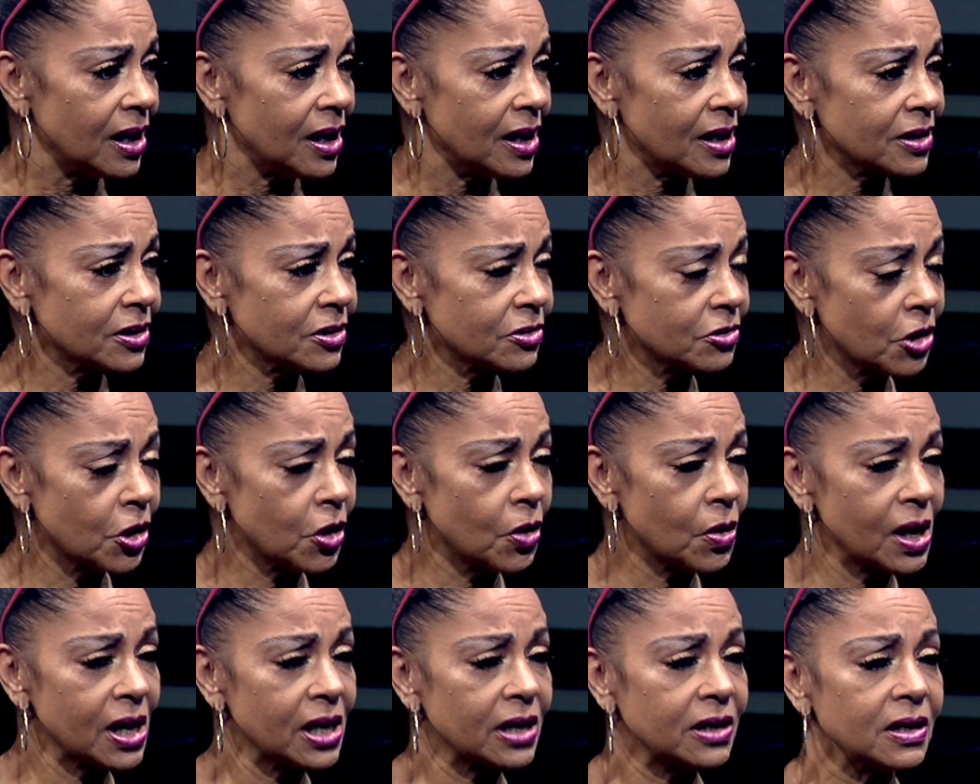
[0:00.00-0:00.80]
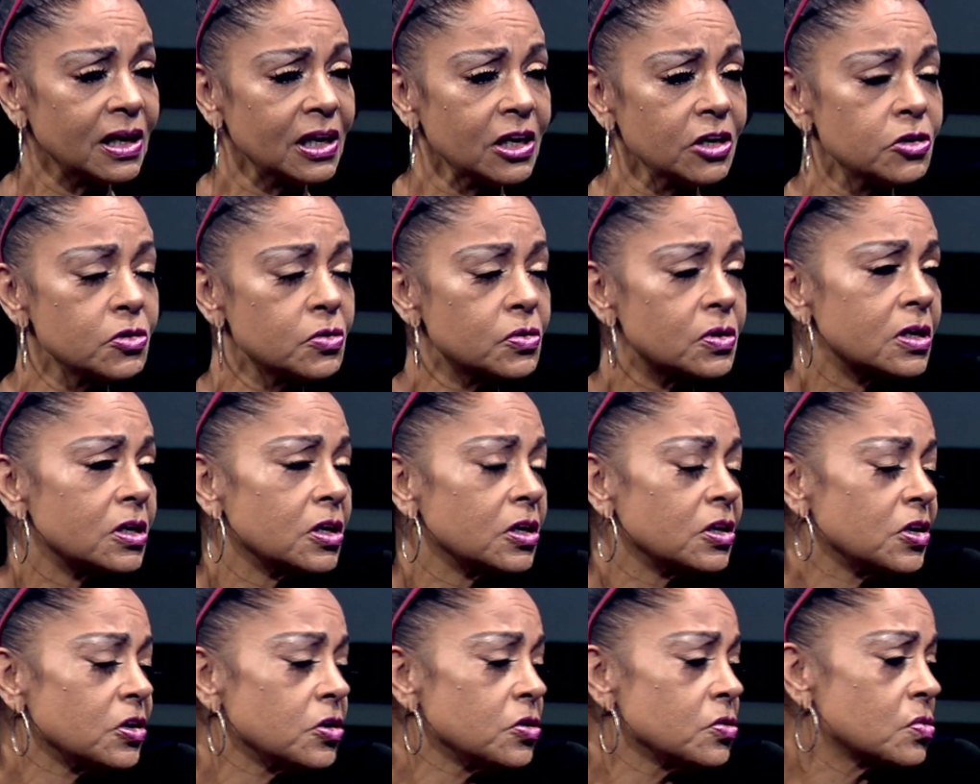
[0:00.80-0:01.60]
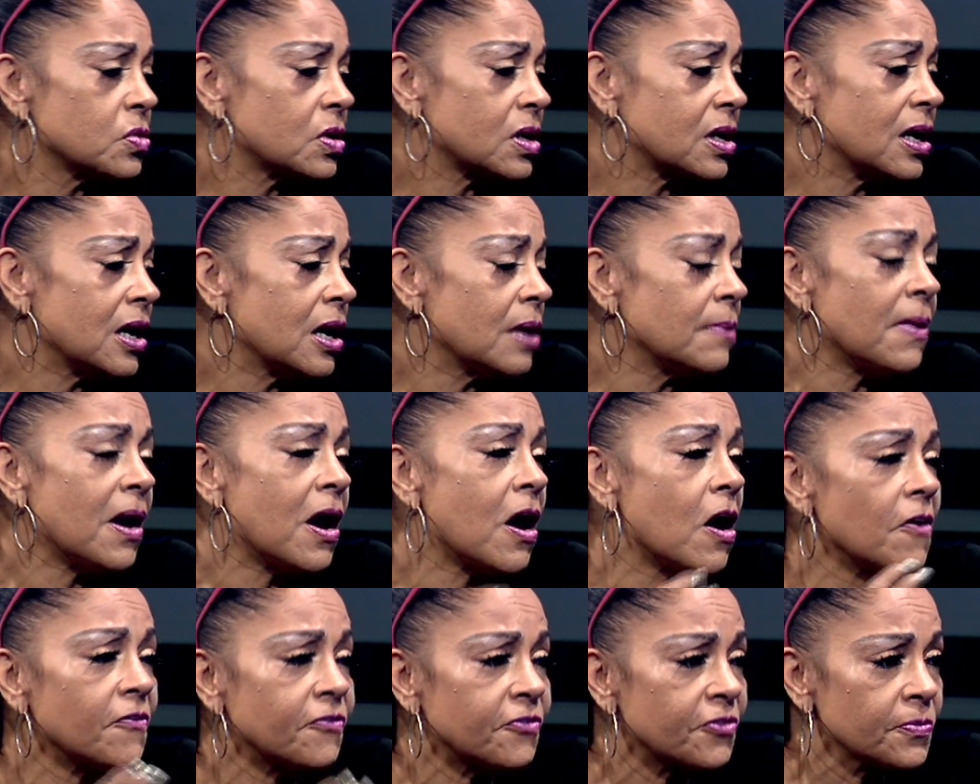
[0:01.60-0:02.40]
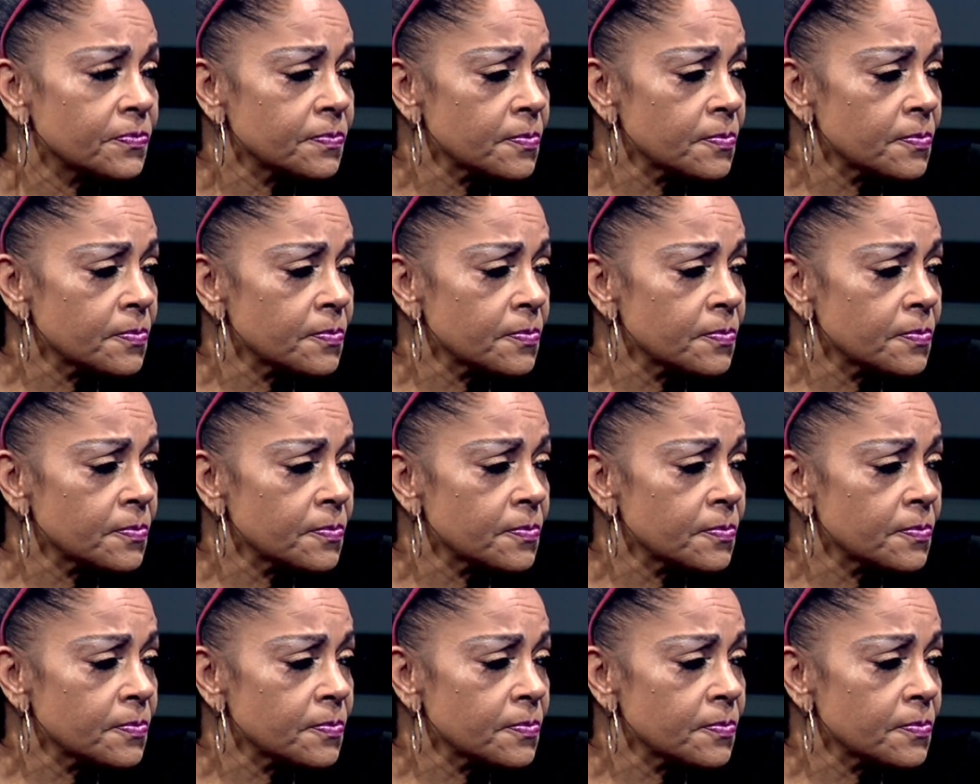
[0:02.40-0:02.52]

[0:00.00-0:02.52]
You know, and you come off,